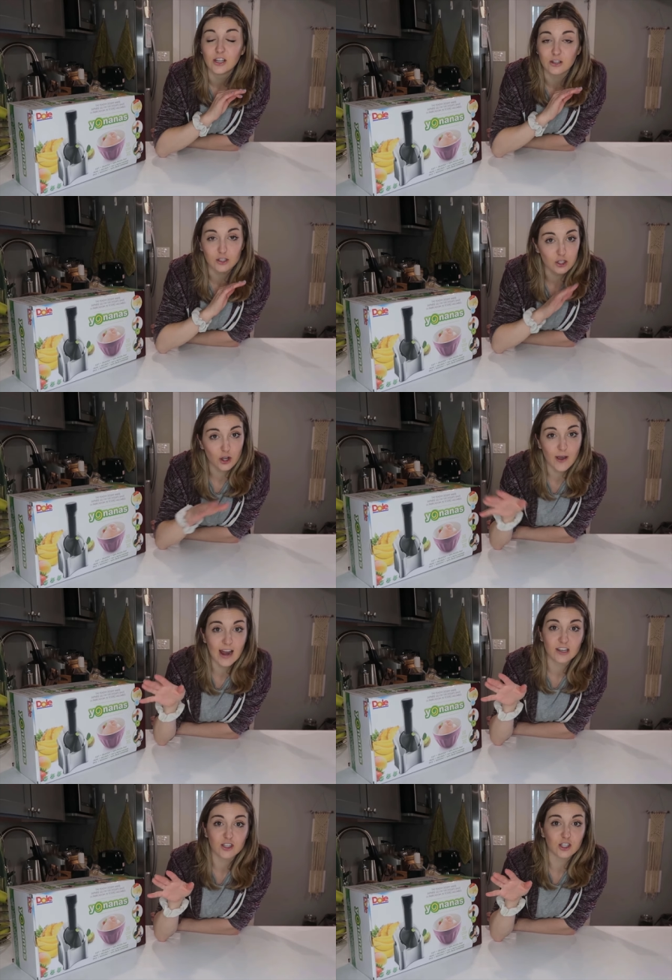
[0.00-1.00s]
there's no
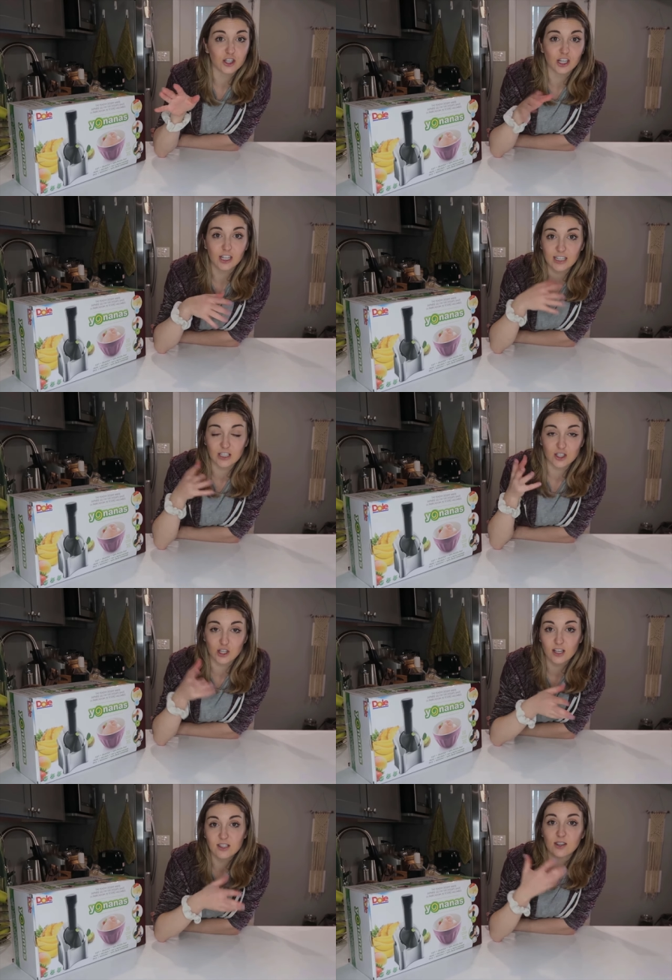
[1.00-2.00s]
added sugar, it's
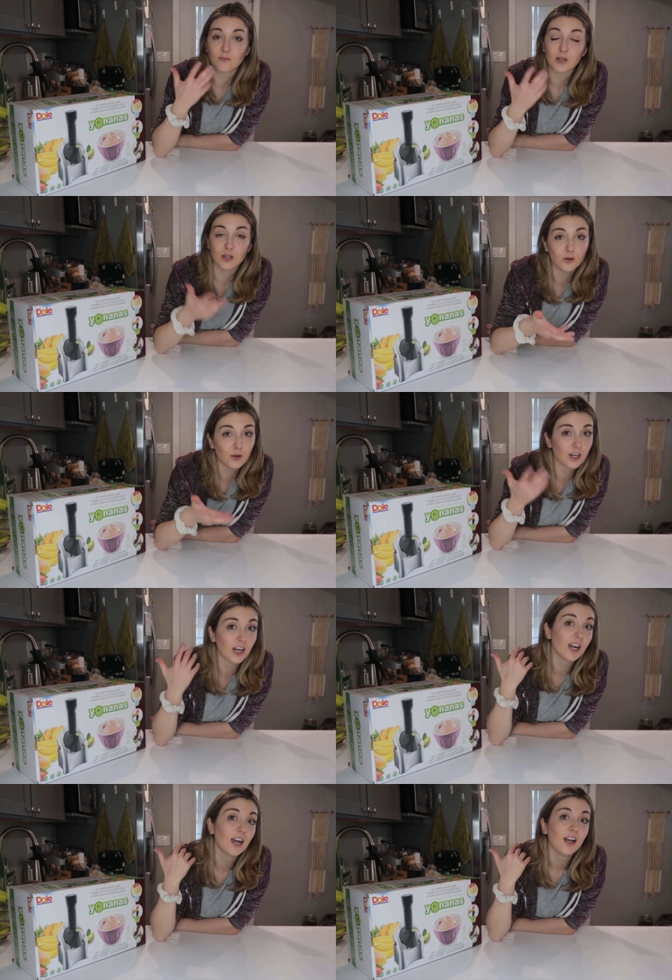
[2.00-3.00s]
just the
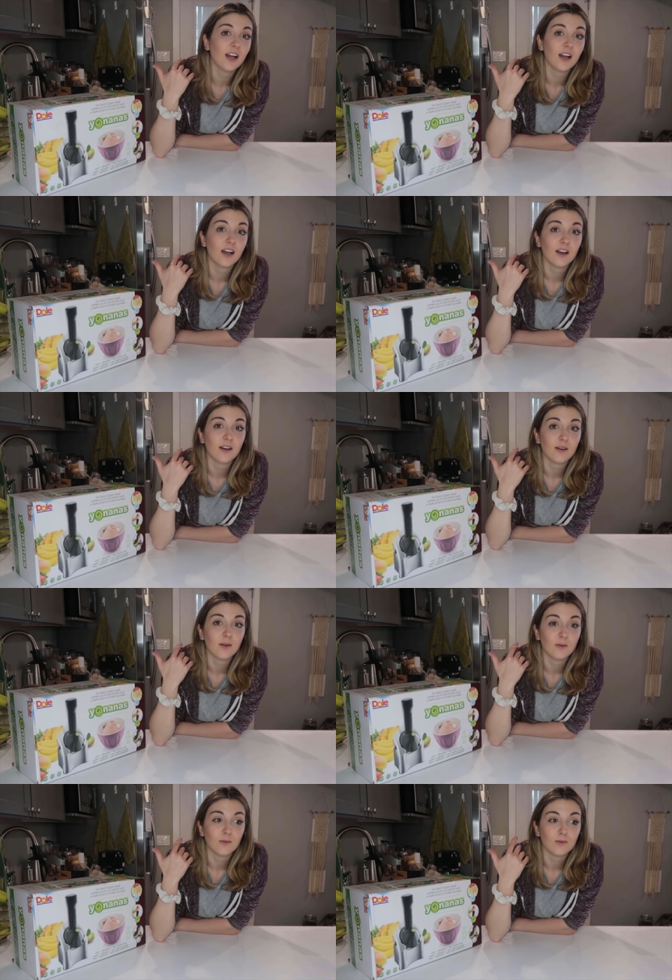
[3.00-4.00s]
pure
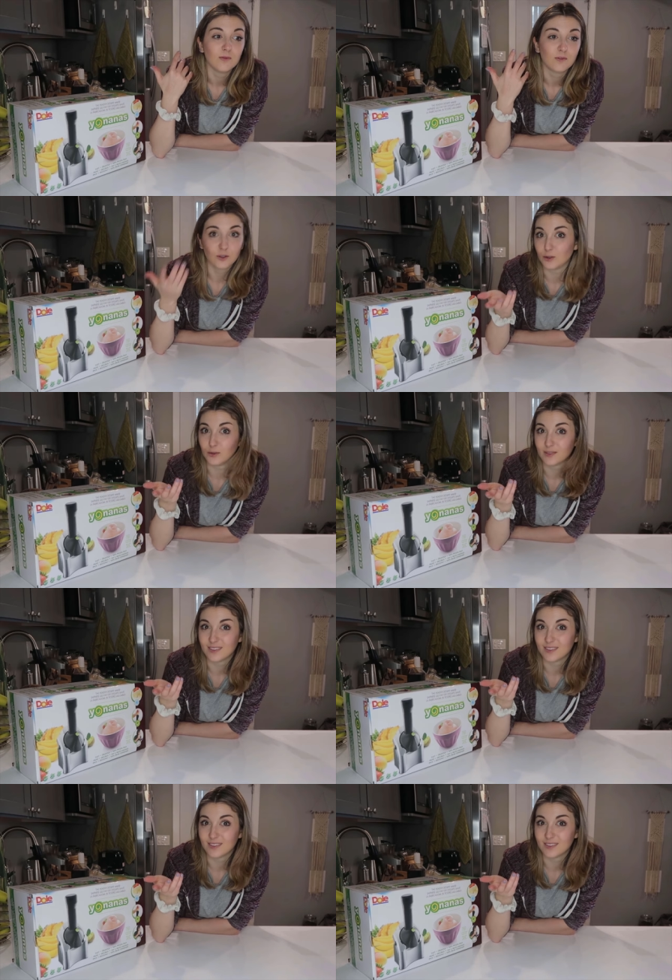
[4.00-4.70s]
fruit.